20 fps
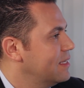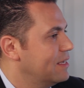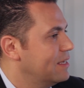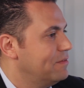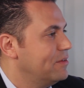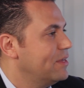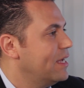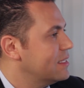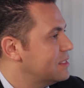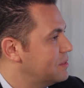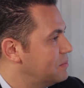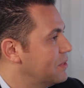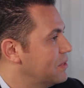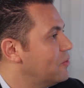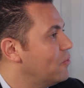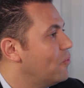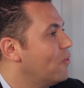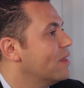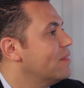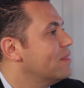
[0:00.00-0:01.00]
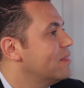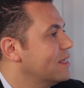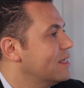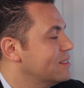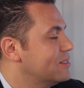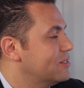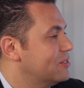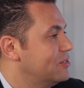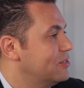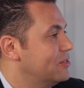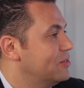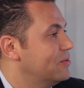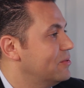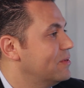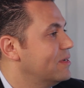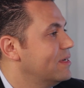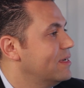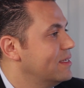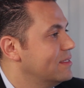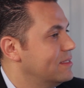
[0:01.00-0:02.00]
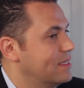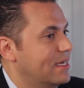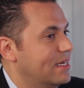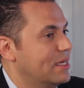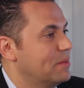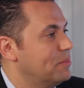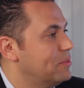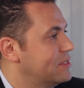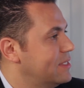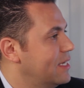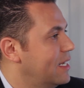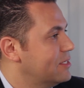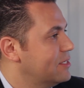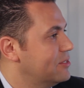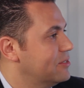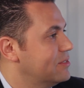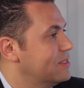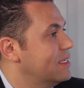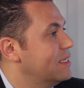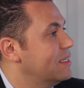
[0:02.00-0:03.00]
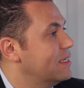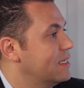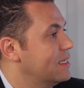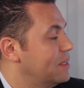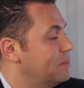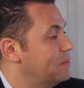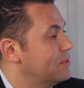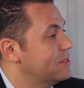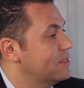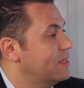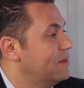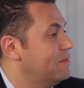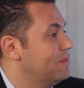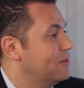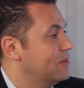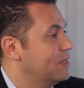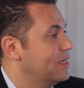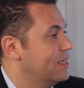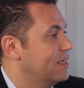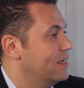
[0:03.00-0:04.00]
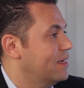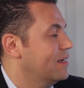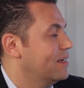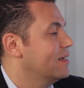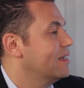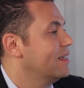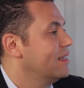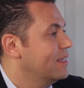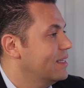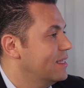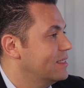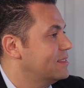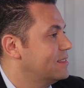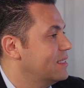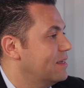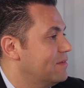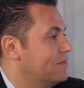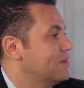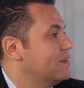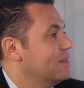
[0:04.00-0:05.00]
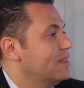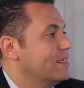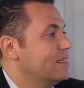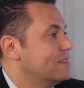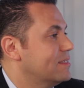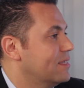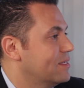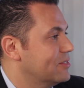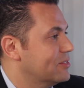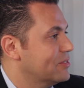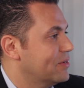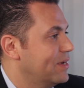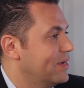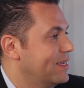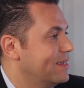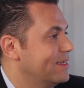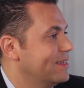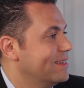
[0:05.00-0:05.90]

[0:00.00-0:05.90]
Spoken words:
if you had to pick one thing to do to kind of protect your skin and keep yourself looking young, it's definitely sunscreen.